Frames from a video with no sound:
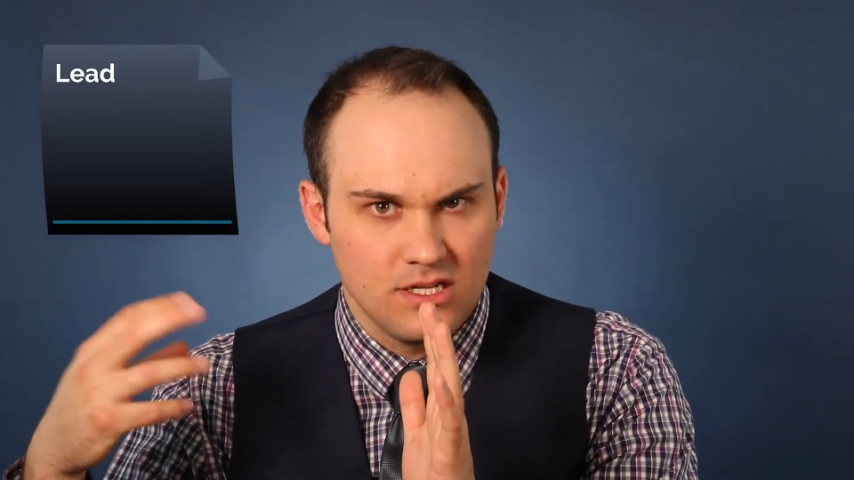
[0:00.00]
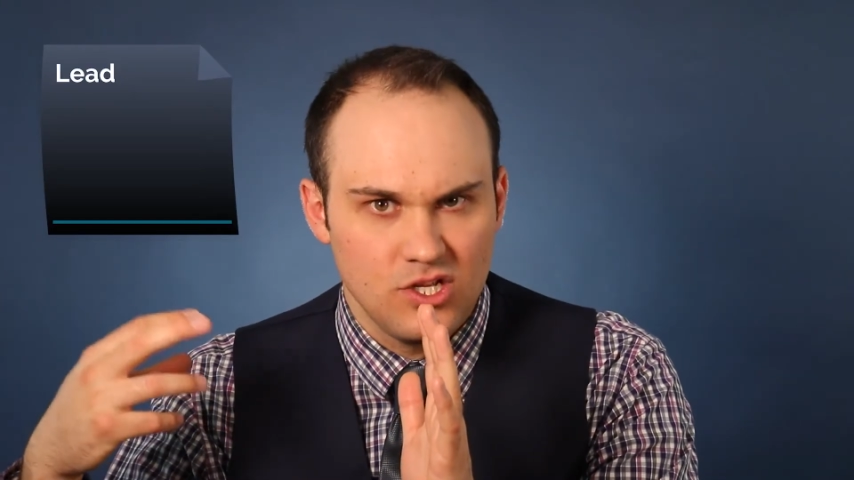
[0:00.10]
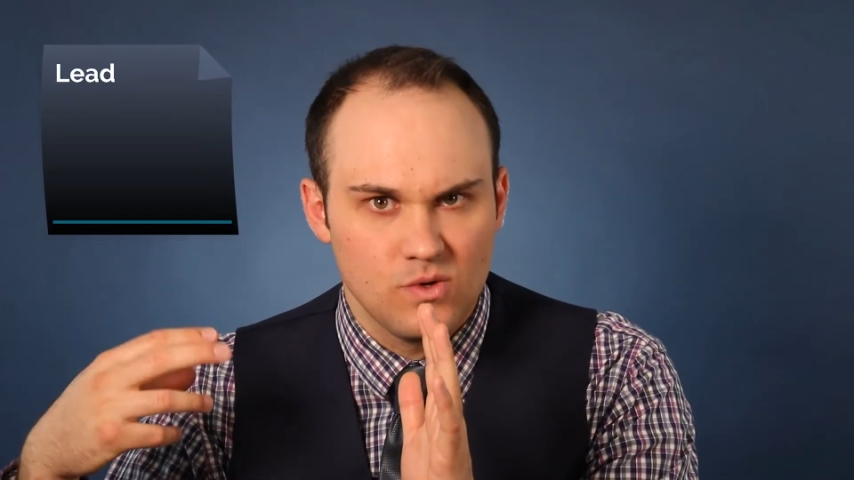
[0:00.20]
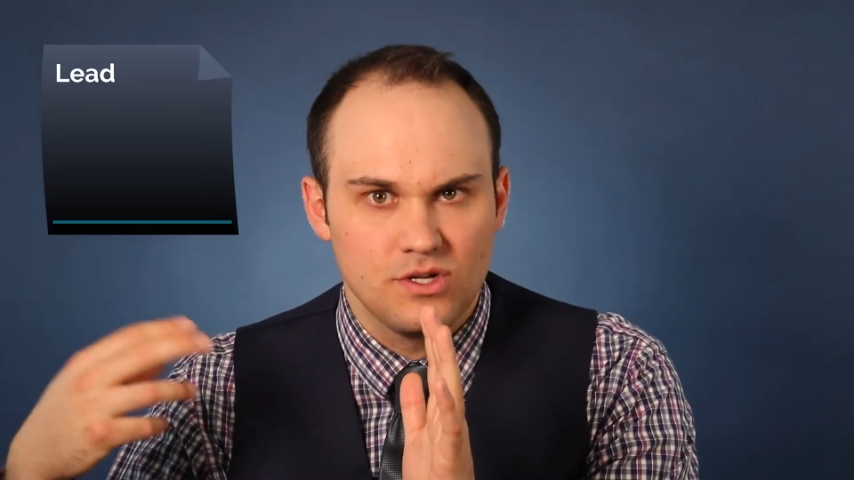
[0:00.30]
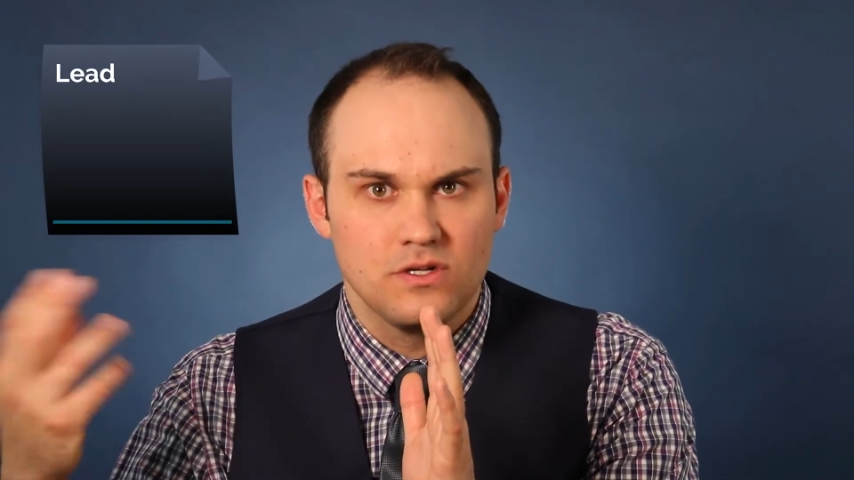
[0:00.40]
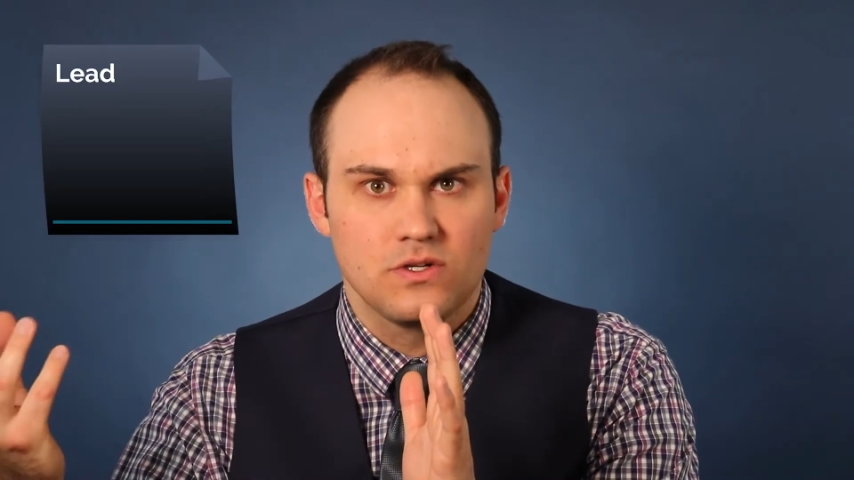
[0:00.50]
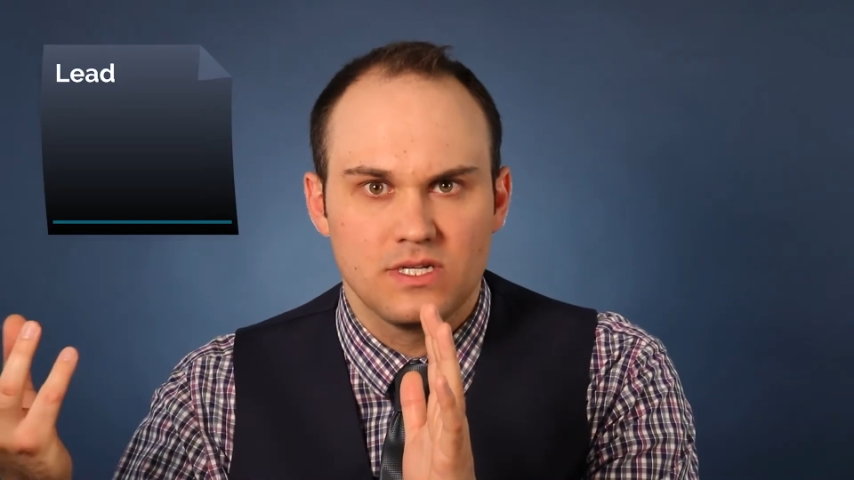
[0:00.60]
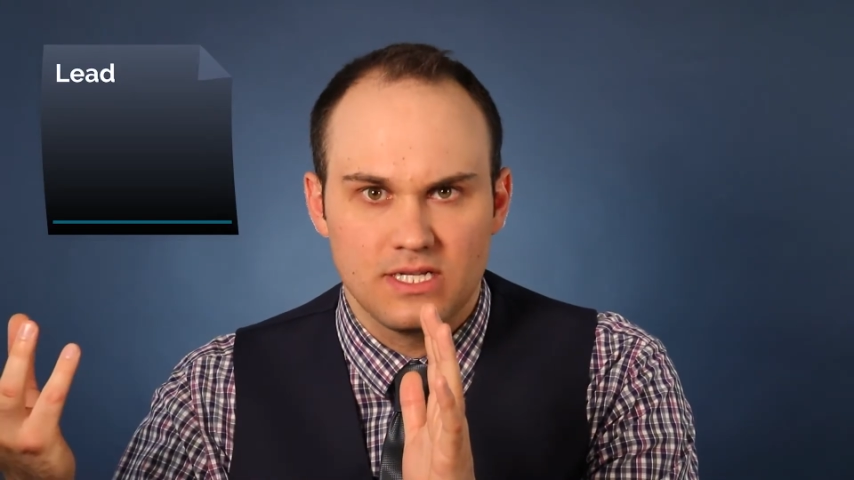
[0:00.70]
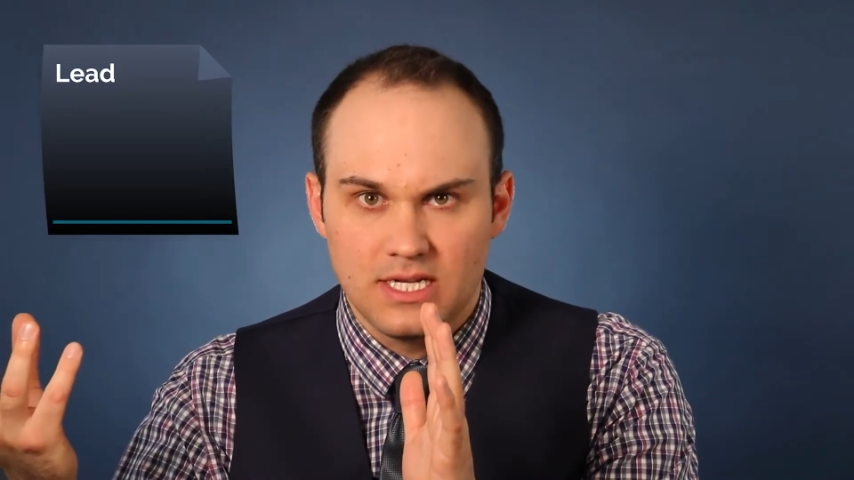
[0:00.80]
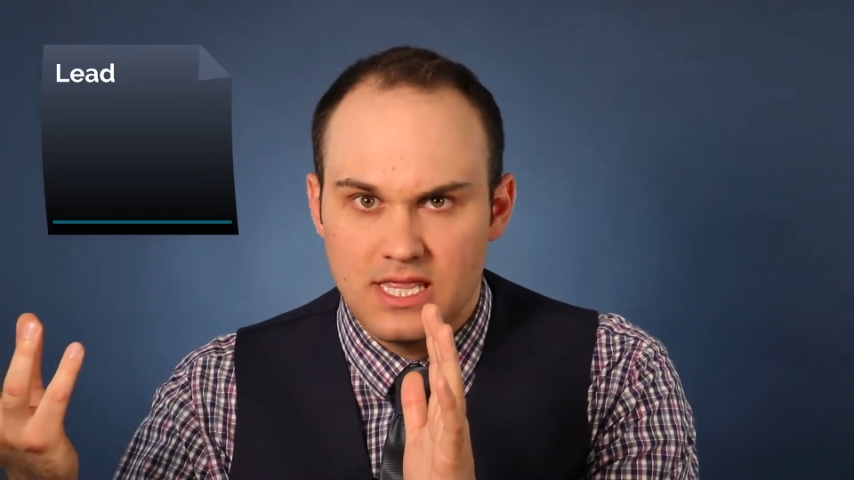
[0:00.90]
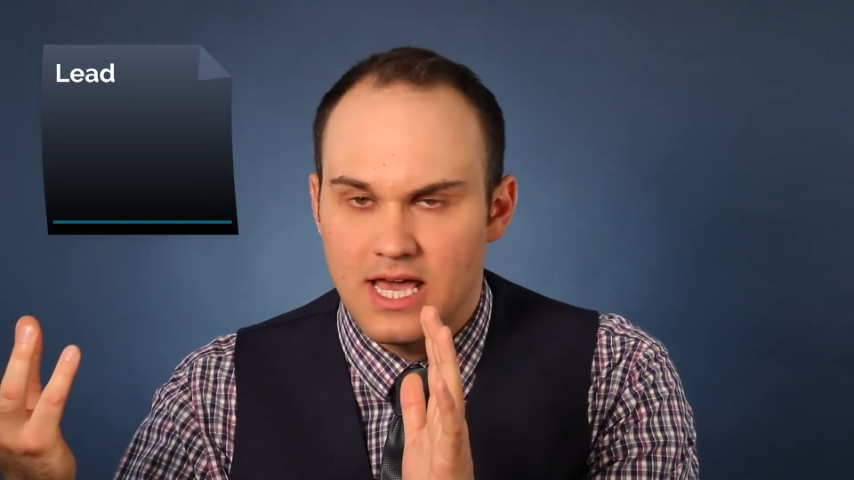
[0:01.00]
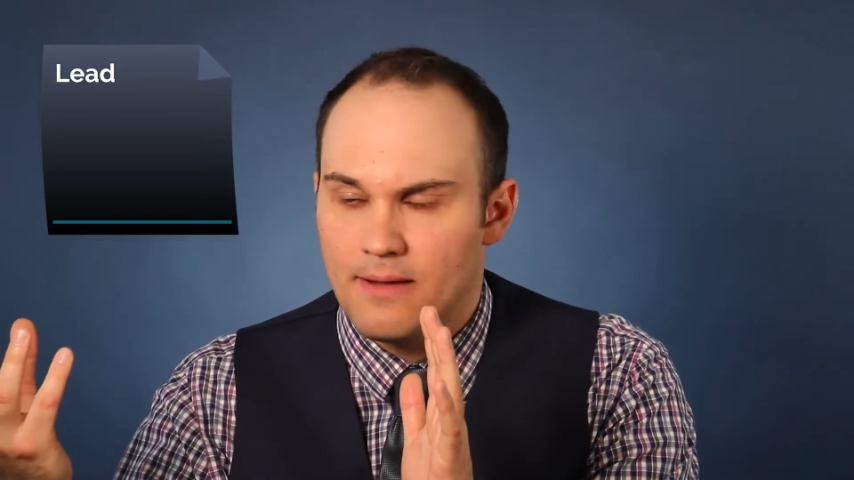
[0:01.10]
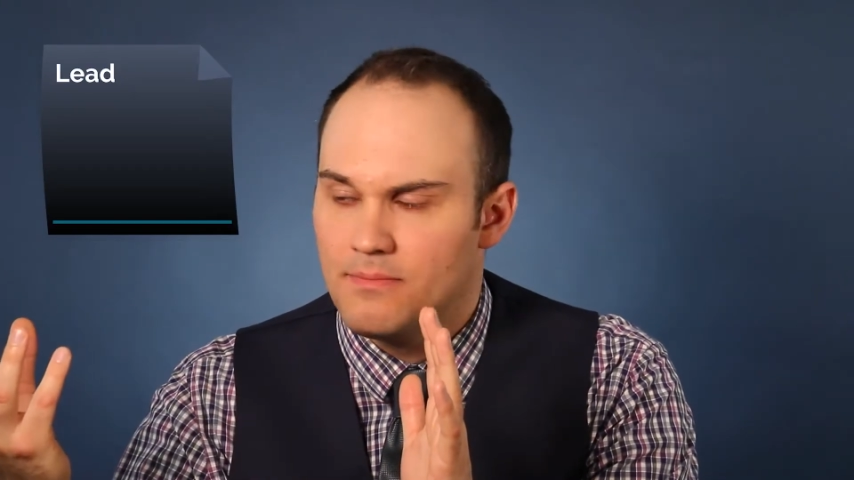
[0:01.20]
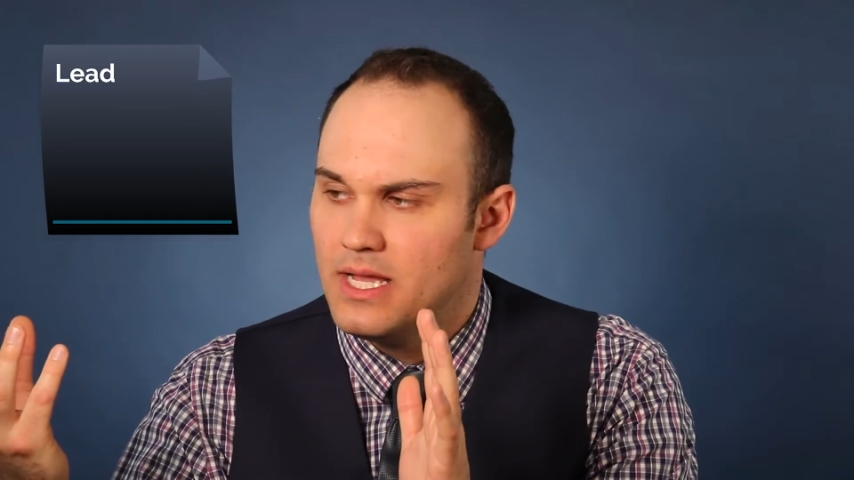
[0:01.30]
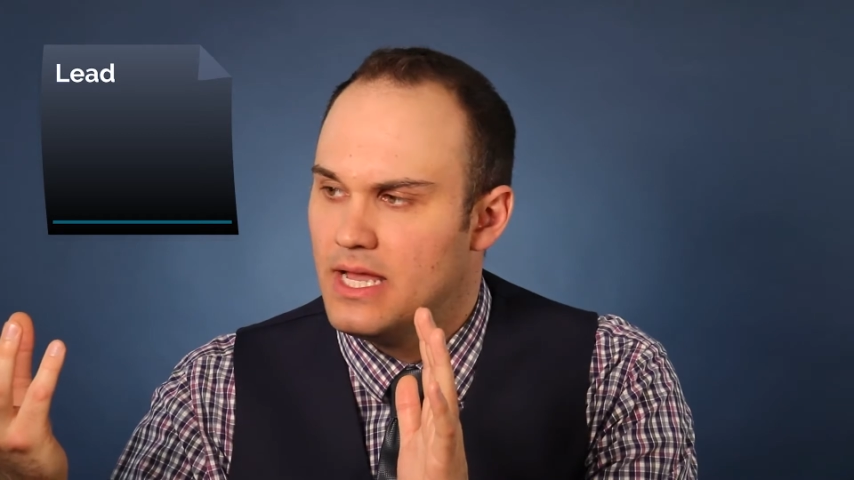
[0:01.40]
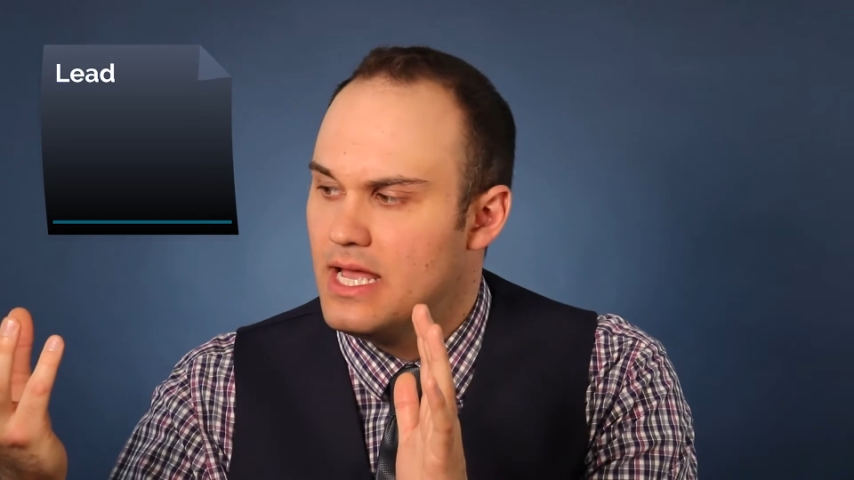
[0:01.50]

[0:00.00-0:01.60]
in you or you're interested in them.